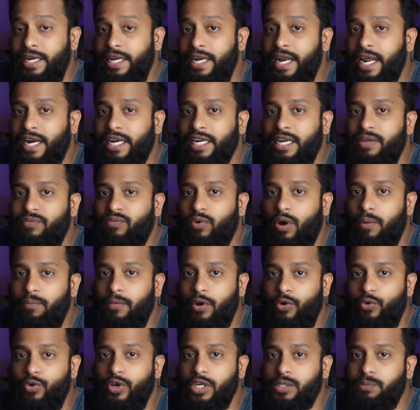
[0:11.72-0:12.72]
Directly
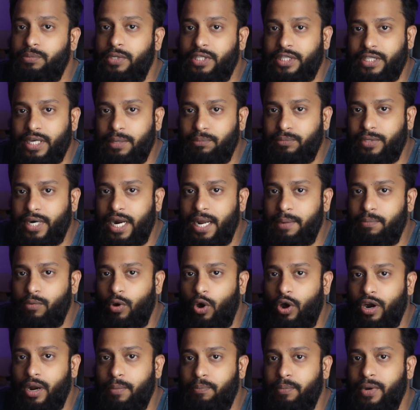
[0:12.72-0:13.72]
from your USB thumb drive
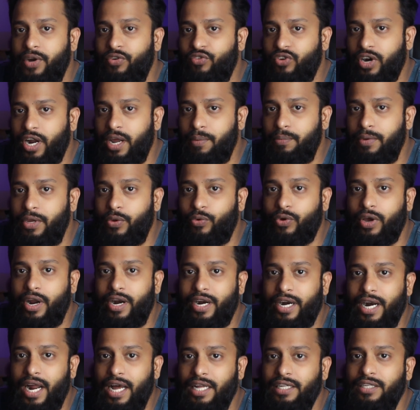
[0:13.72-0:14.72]
or a pen drive, you
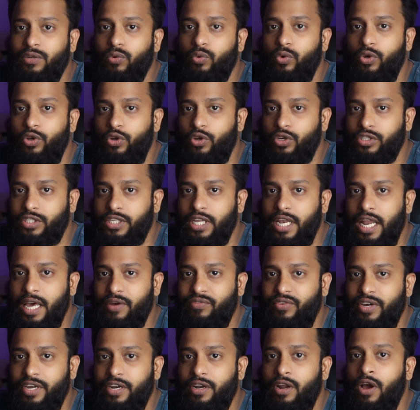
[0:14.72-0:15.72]
can run Windows
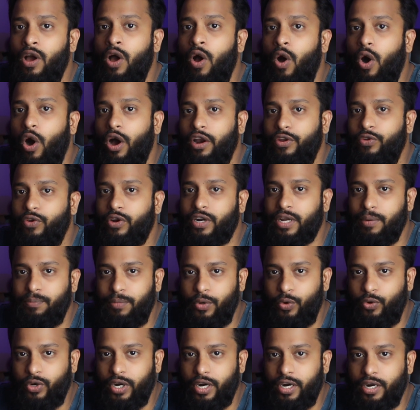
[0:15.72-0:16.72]
11 on your
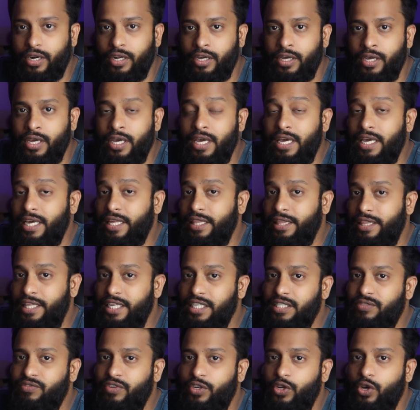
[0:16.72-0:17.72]
computer. In
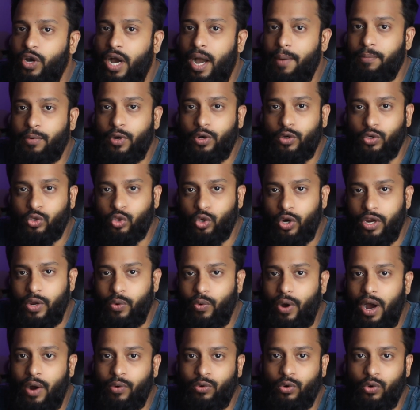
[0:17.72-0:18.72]
this video, I'm going to show
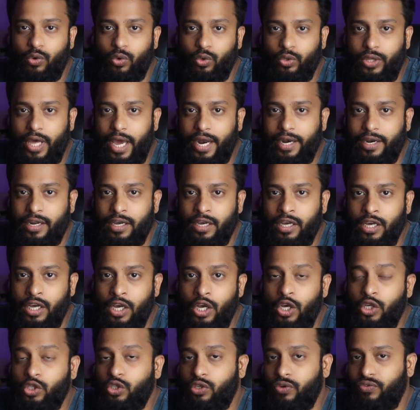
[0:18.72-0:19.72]
you how to do that.
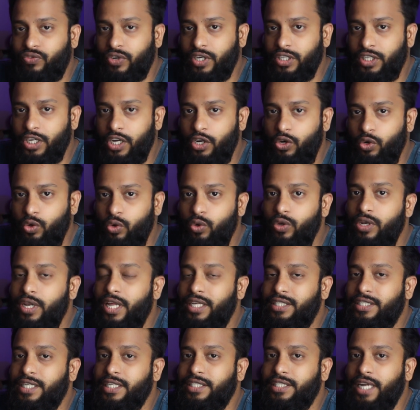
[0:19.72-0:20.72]
So further ado,
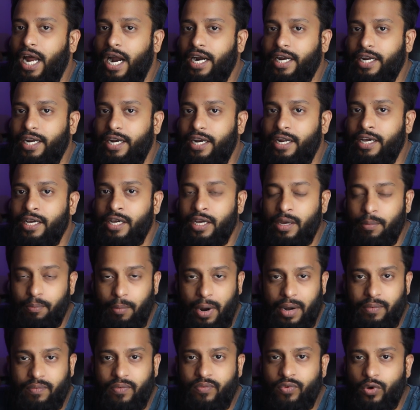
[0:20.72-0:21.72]
let's get started.
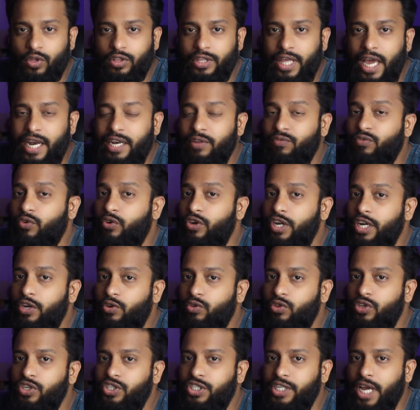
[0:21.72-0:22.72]
But before that, if you're new
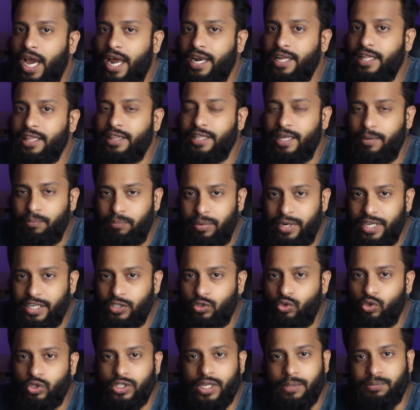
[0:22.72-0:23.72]
to this channel, then
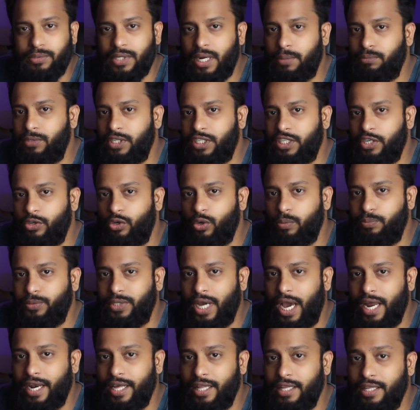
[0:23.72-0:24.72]
please do subscribe this YouTube
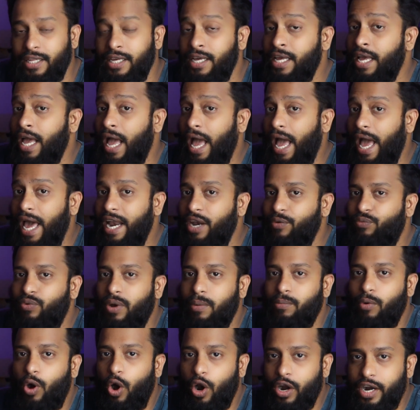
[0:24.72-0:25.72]
channel. And if
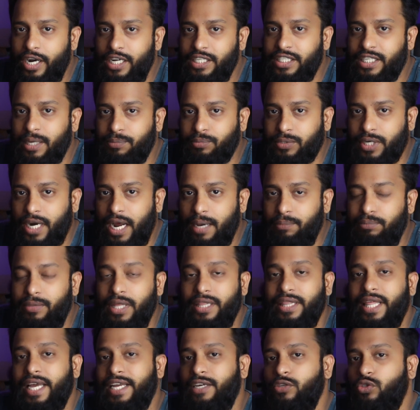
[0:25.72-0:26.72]
you have already subscribed,
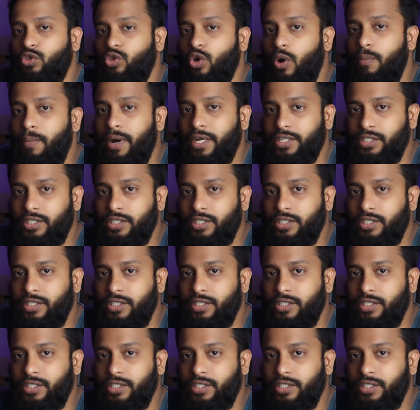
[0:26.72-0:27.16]
then thank you so